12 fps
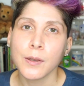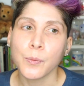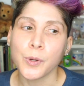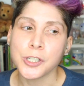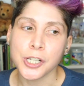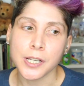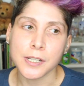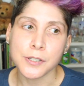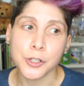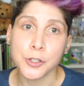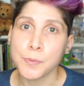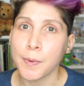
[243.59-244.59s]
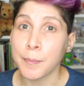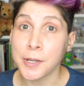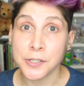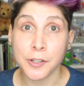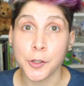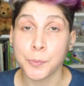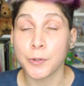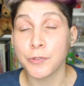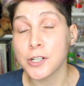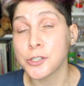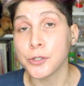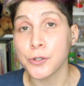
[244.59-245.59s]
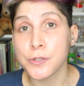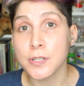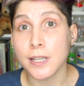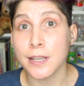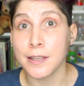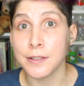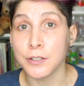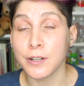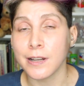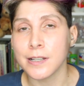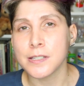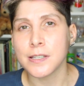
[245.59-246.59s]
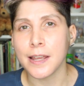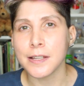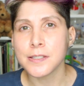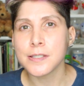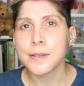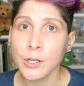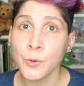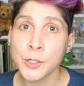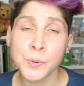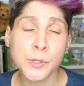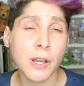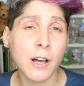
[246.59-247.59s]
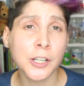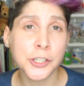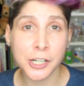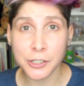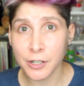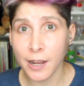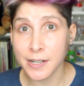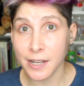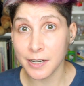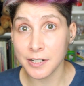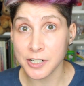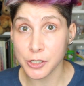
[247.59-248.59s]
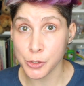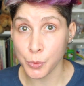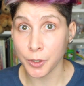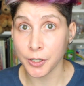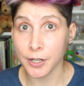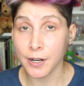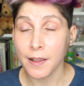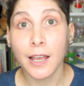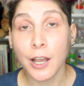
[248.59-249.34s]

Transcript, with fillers: which is used by mental health professionals in the United States, which was called Gender Identity Disorder.